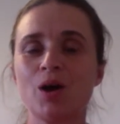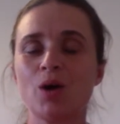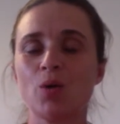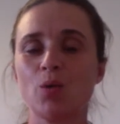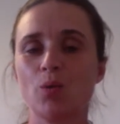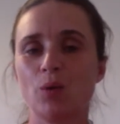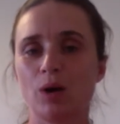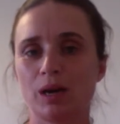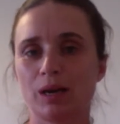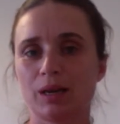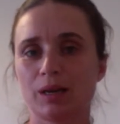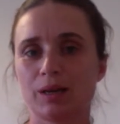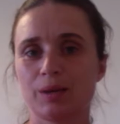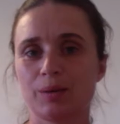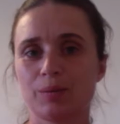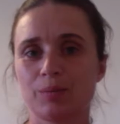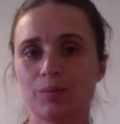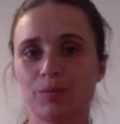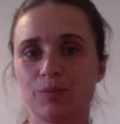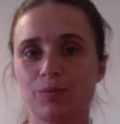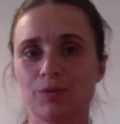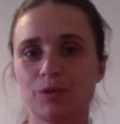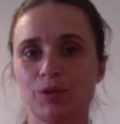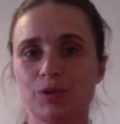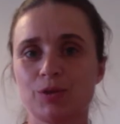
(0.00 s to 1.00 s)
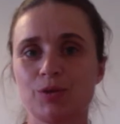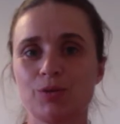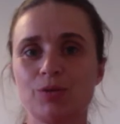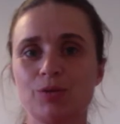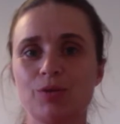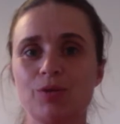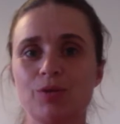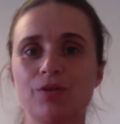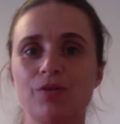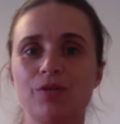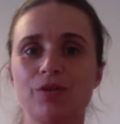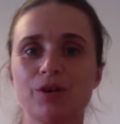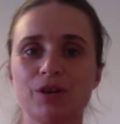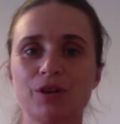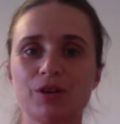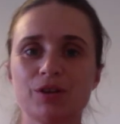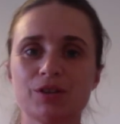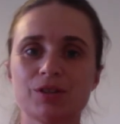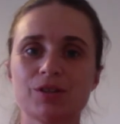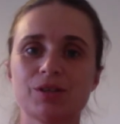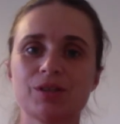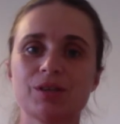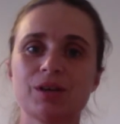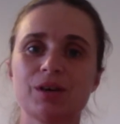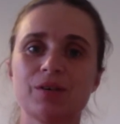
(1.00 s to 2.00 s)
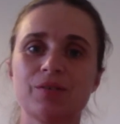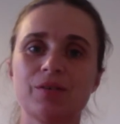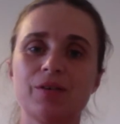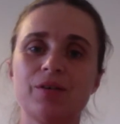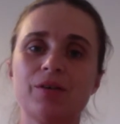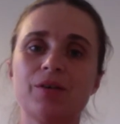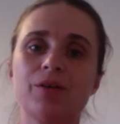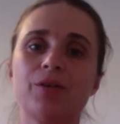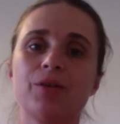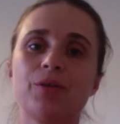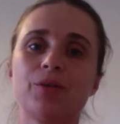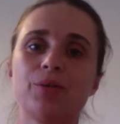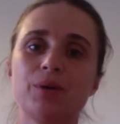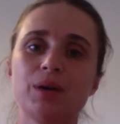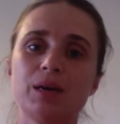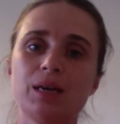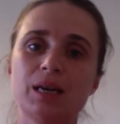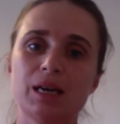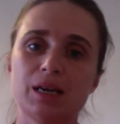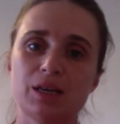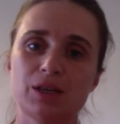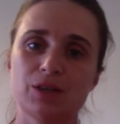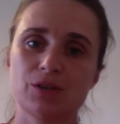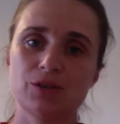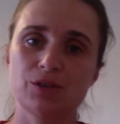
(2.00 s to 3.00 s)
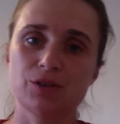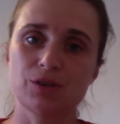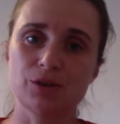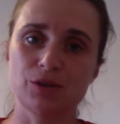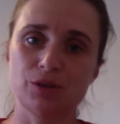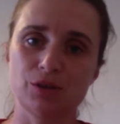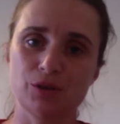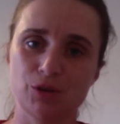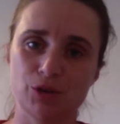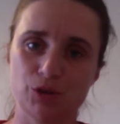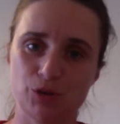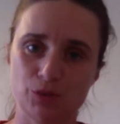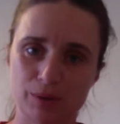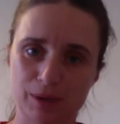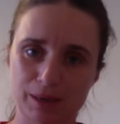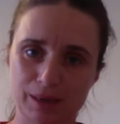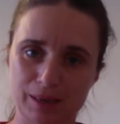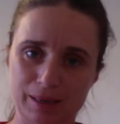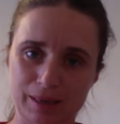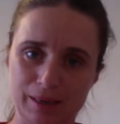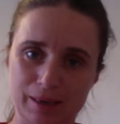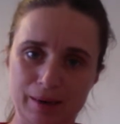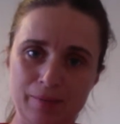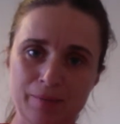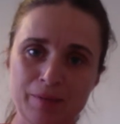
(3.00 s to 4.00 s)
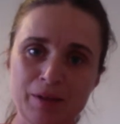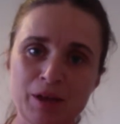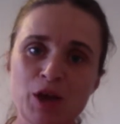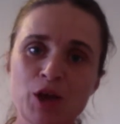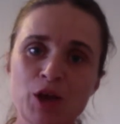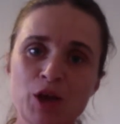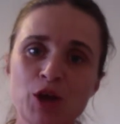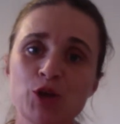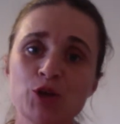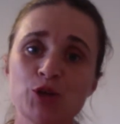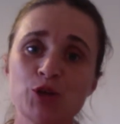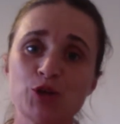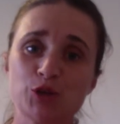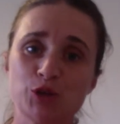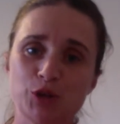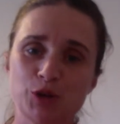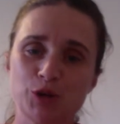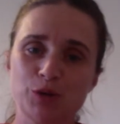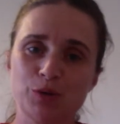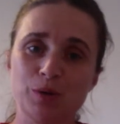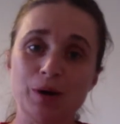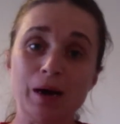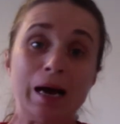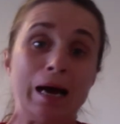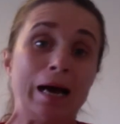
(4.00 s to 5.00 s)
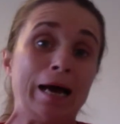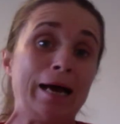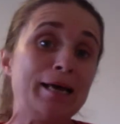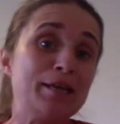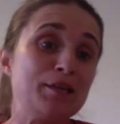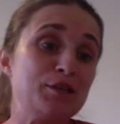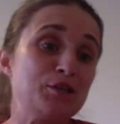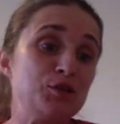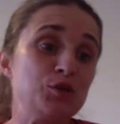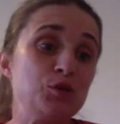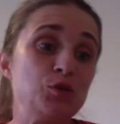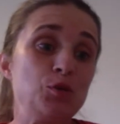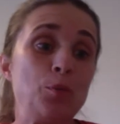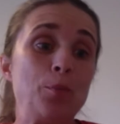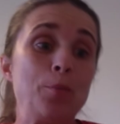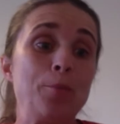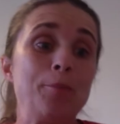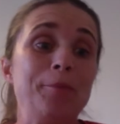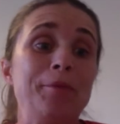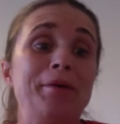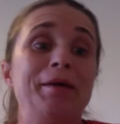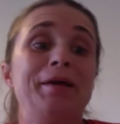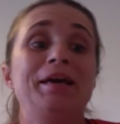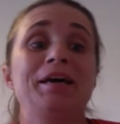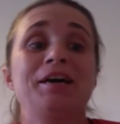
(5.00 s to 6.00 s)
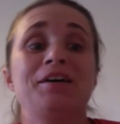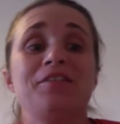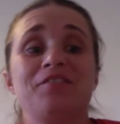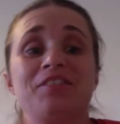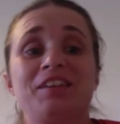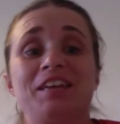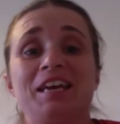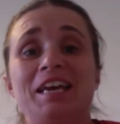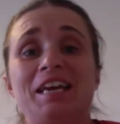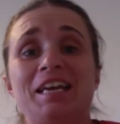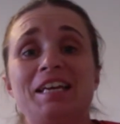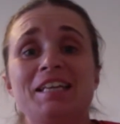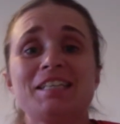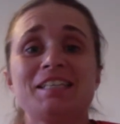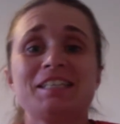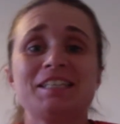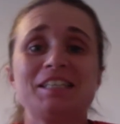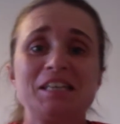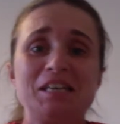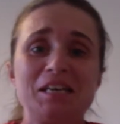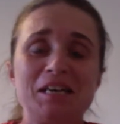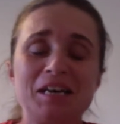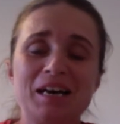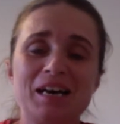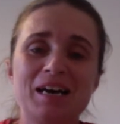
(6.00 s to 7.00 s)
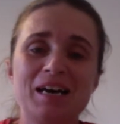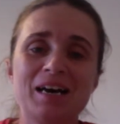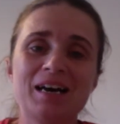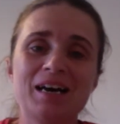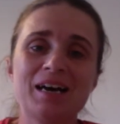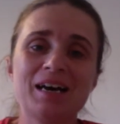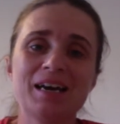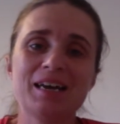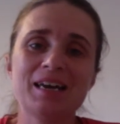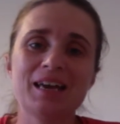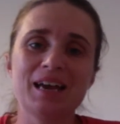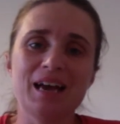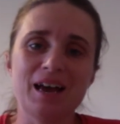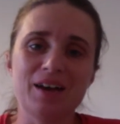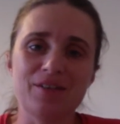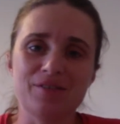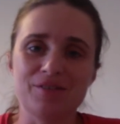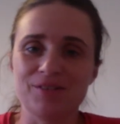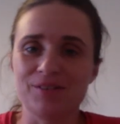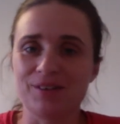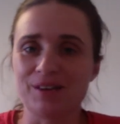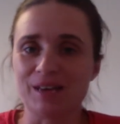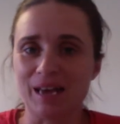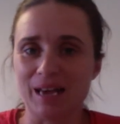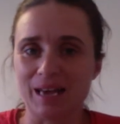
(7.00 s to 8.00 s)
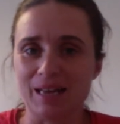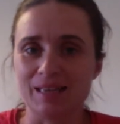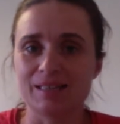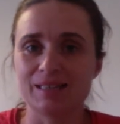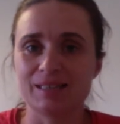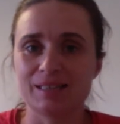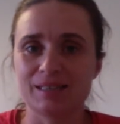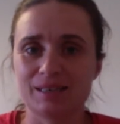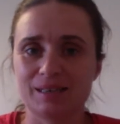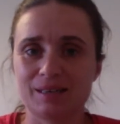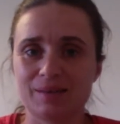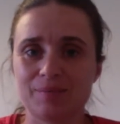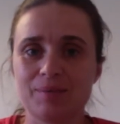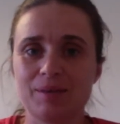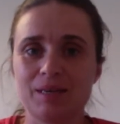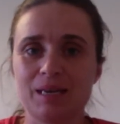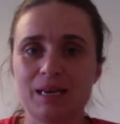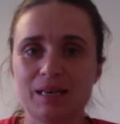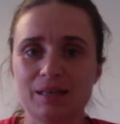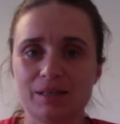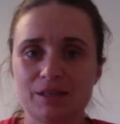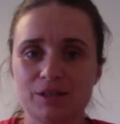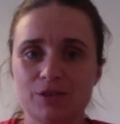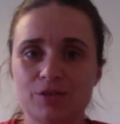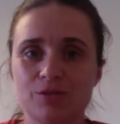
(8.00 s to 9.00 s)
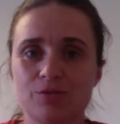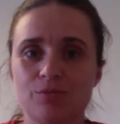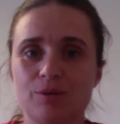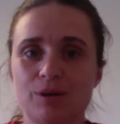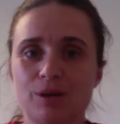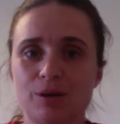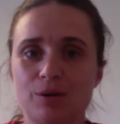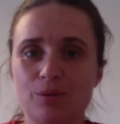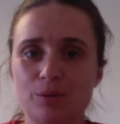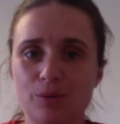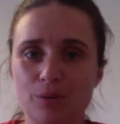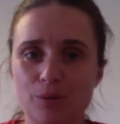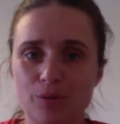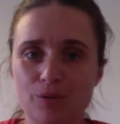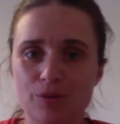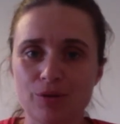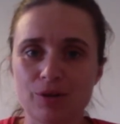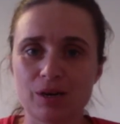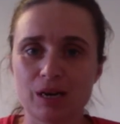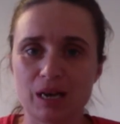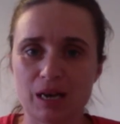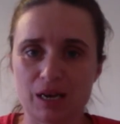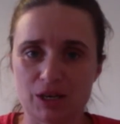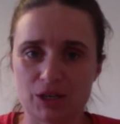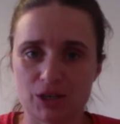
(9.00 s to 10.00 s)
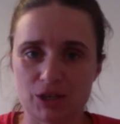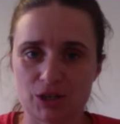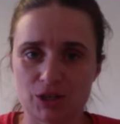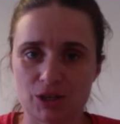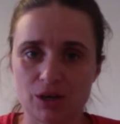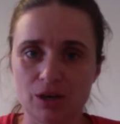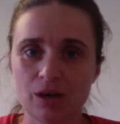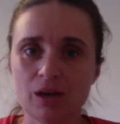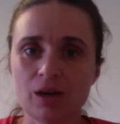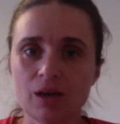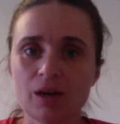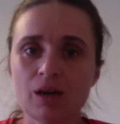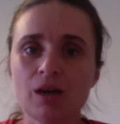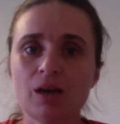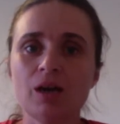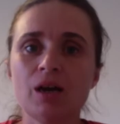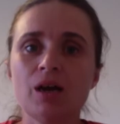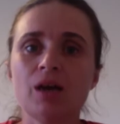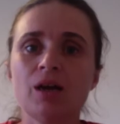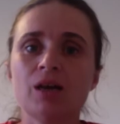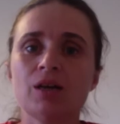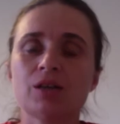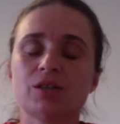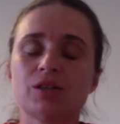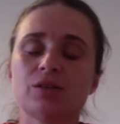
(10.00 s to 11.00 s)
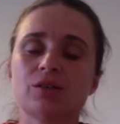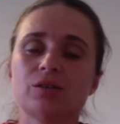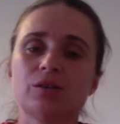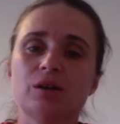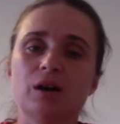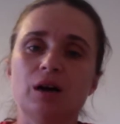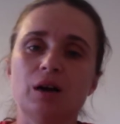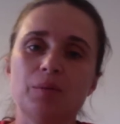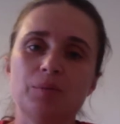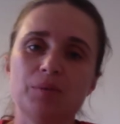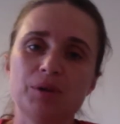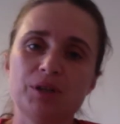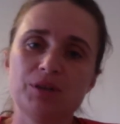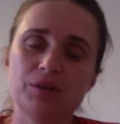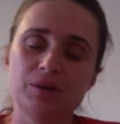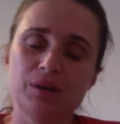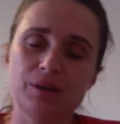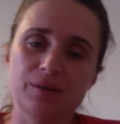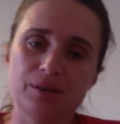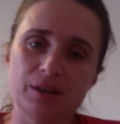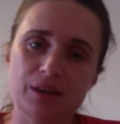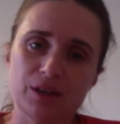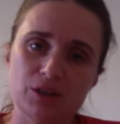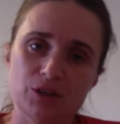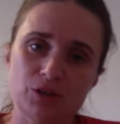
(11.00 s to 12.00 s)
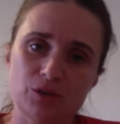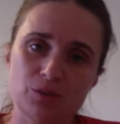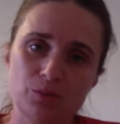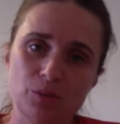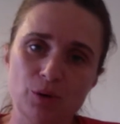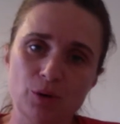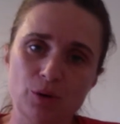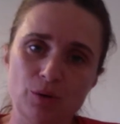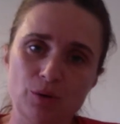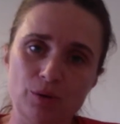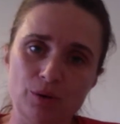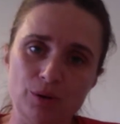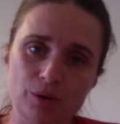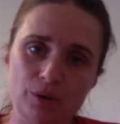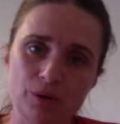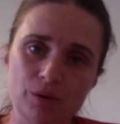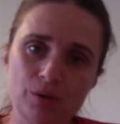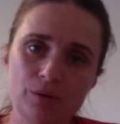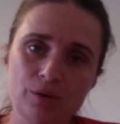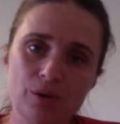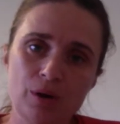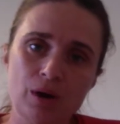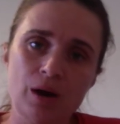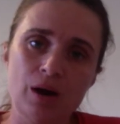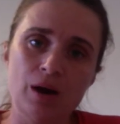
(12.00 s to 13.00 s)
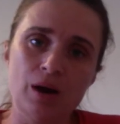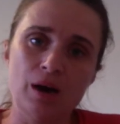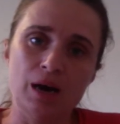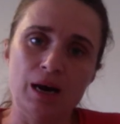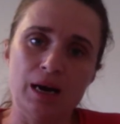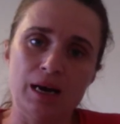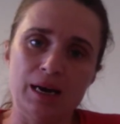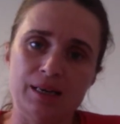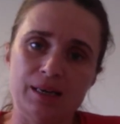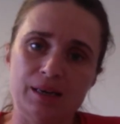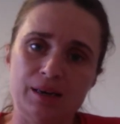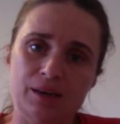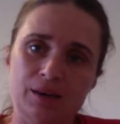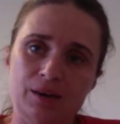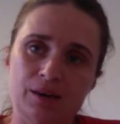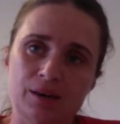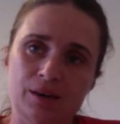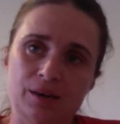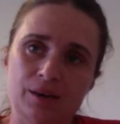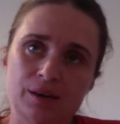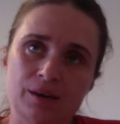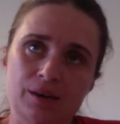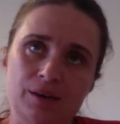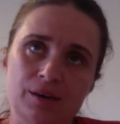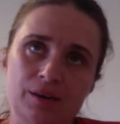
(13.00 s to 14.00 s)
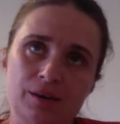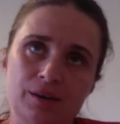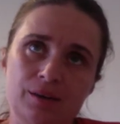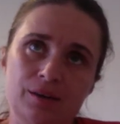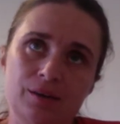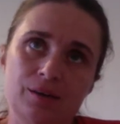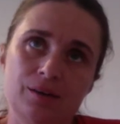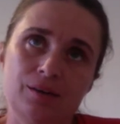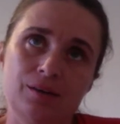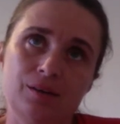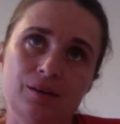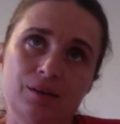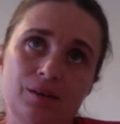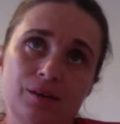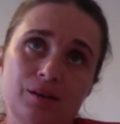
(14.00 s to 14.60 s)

welcome to the first of our 3 lectures on Australia. So as you may have guessed, I haven't had time yet to record the lecture, so I'll be doing that tomorrow, and I